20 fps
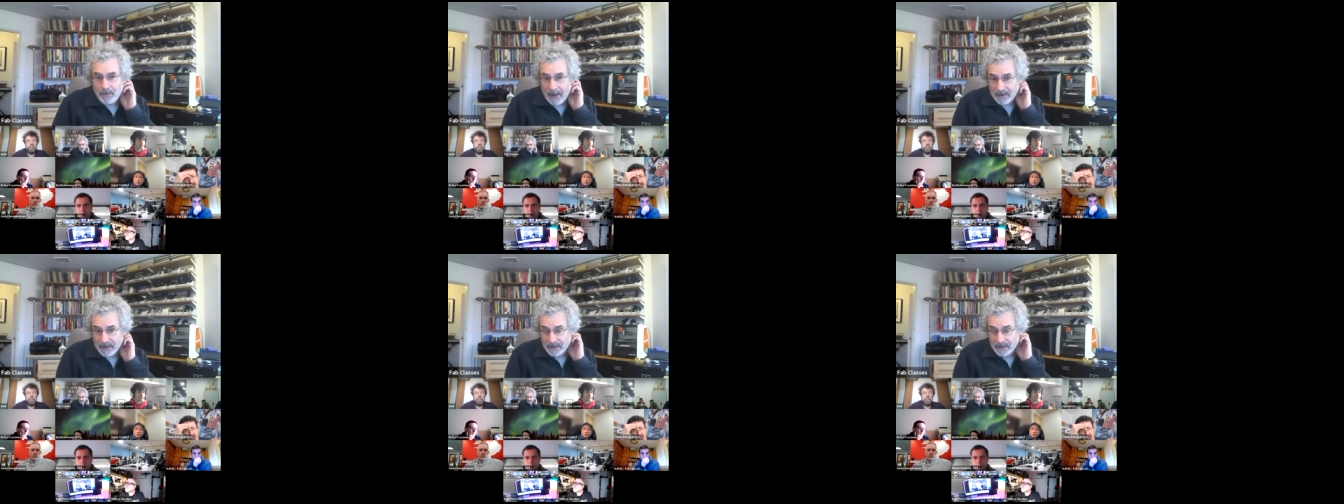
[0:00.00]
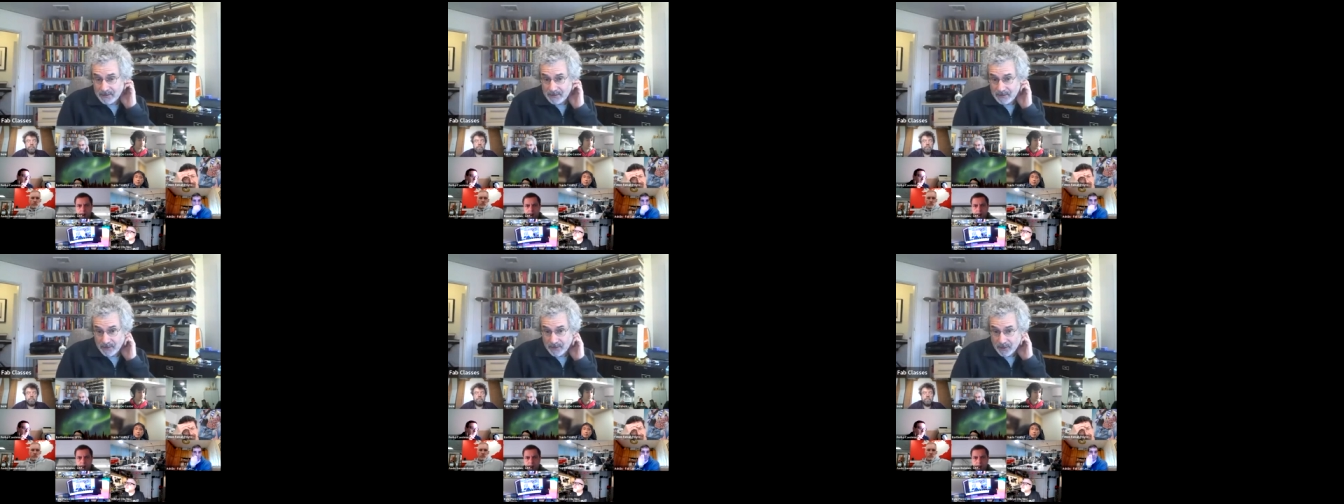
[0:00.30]

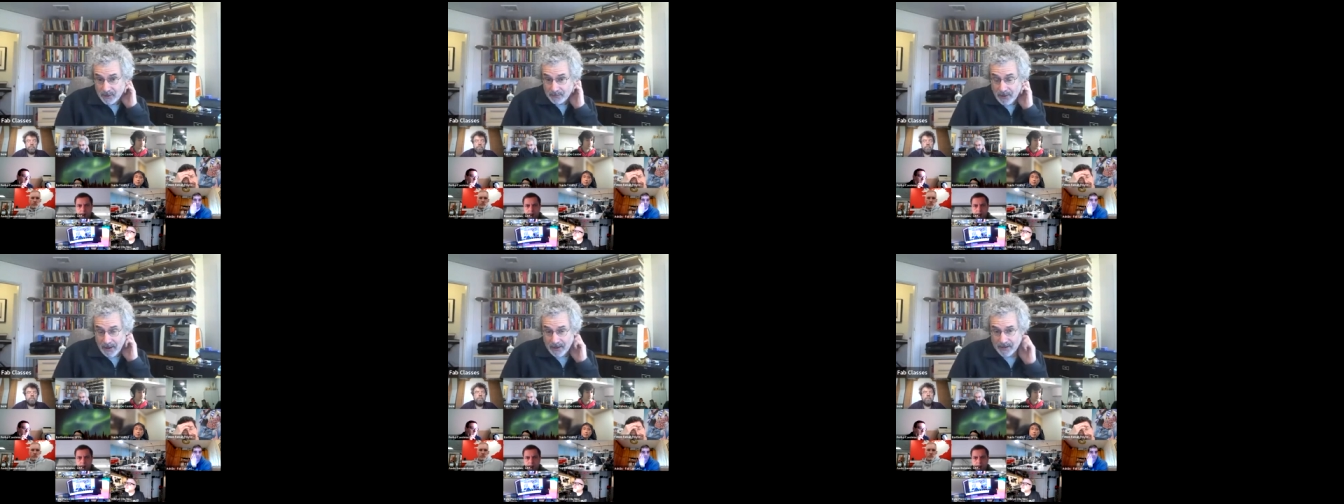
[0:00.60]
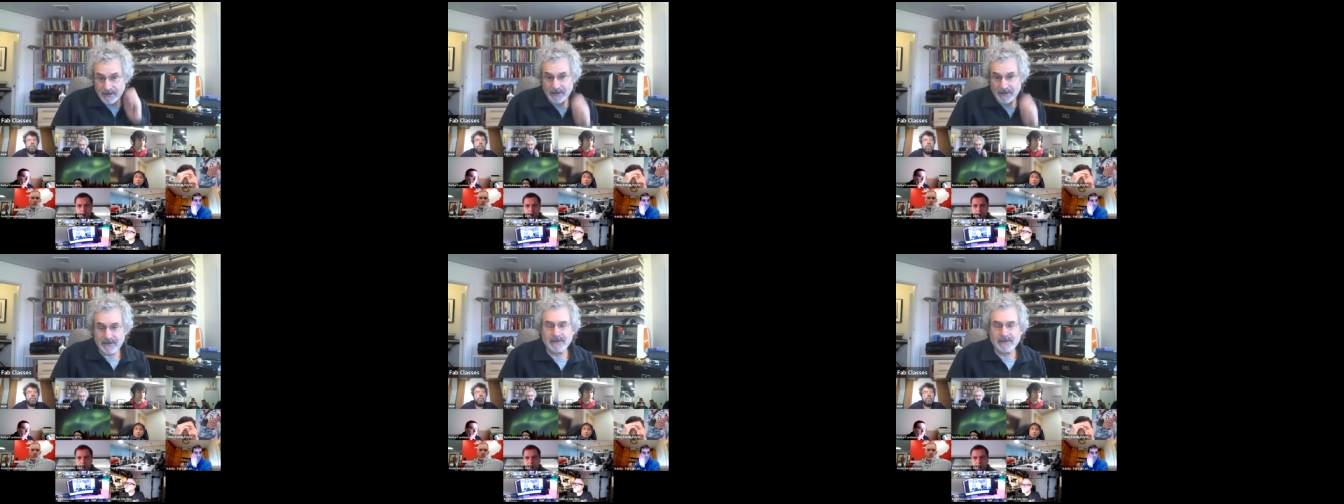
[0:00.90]
bench or
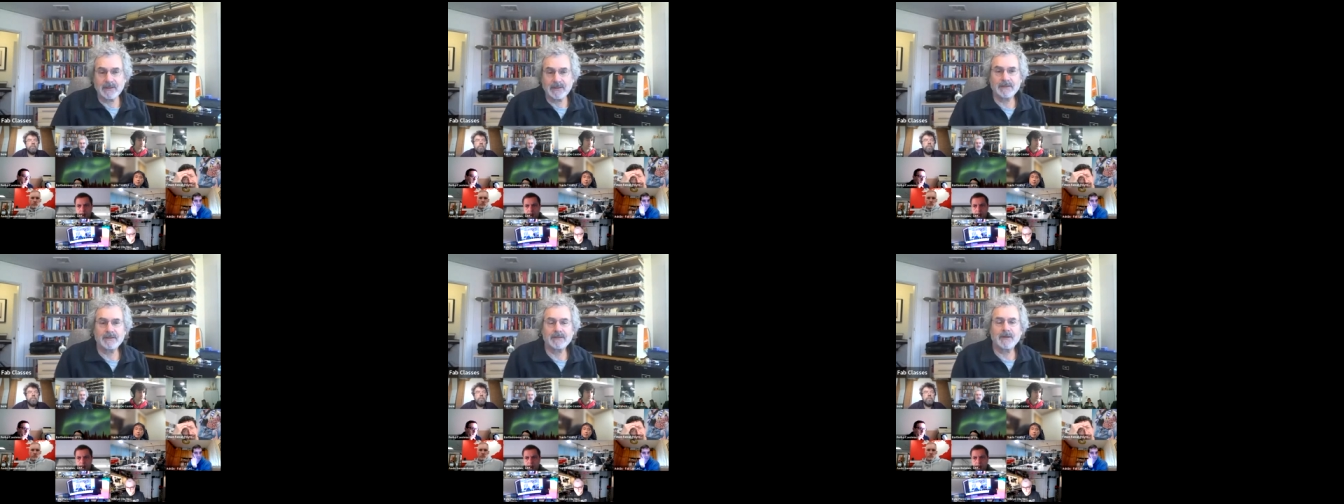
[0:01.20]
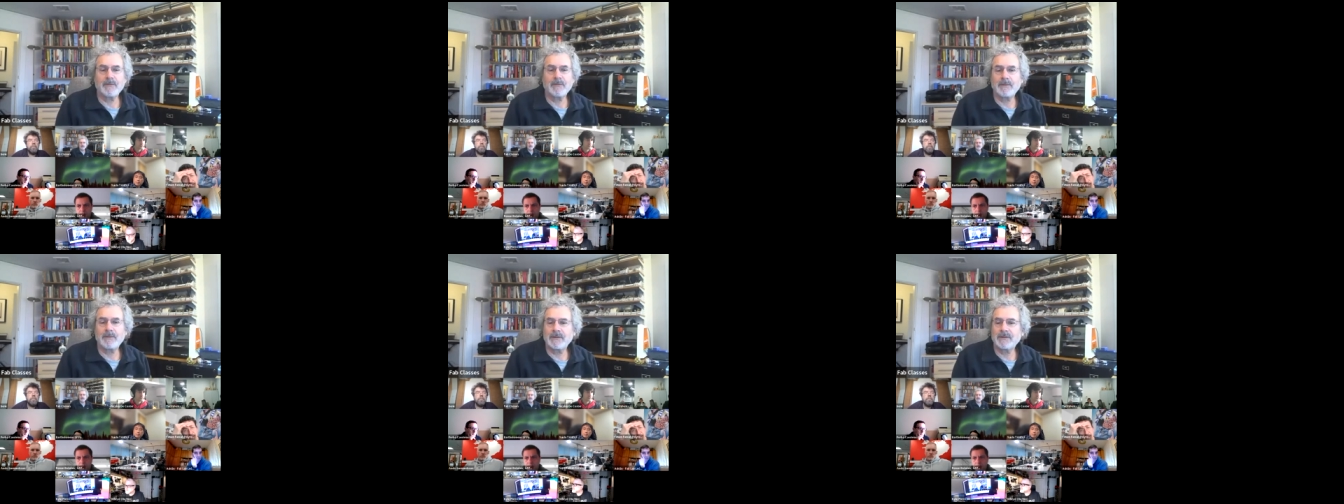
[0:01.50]
pocket
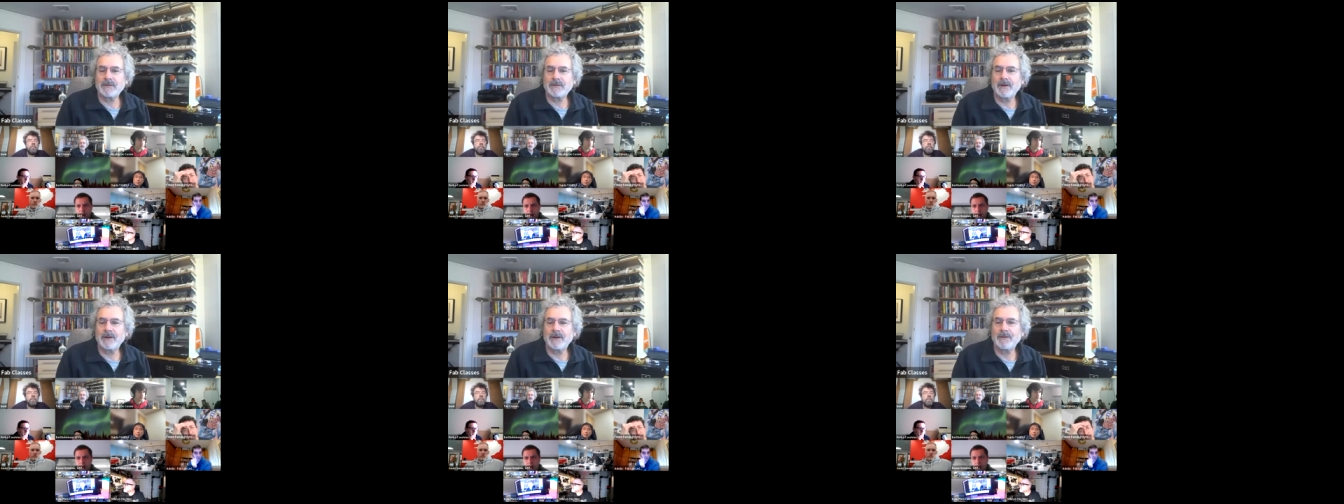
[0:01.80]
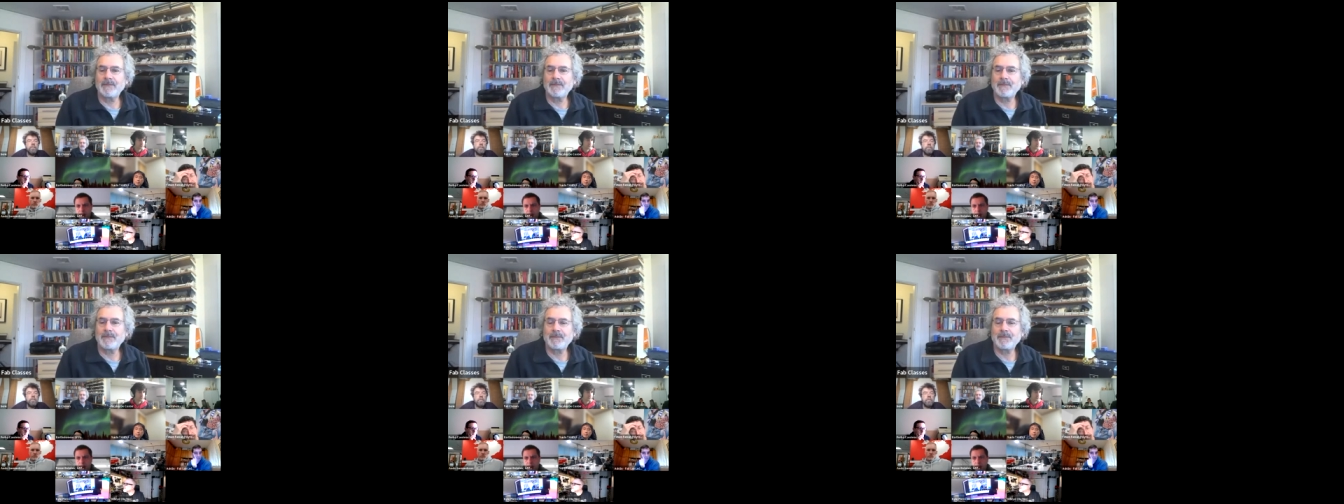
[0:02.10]
oscilloscope to
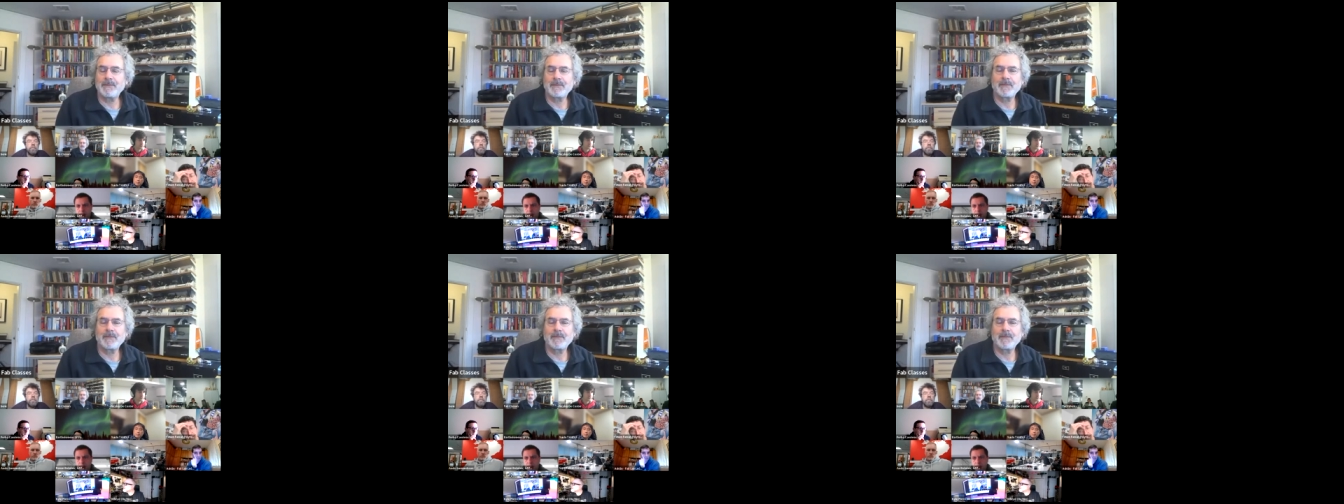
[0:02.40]
start.